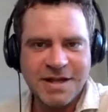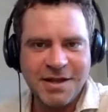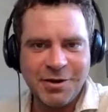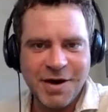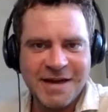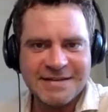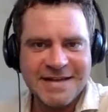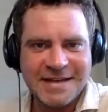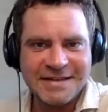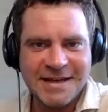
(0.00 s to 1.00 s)
in the United
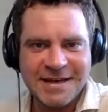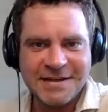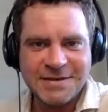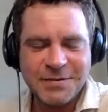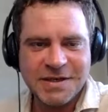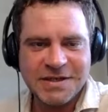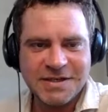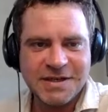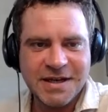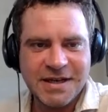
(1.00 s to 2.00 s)
States cities, yeah.
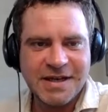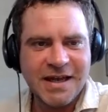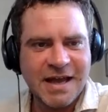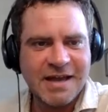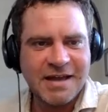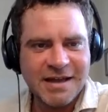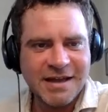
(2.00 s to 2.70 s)
which uh,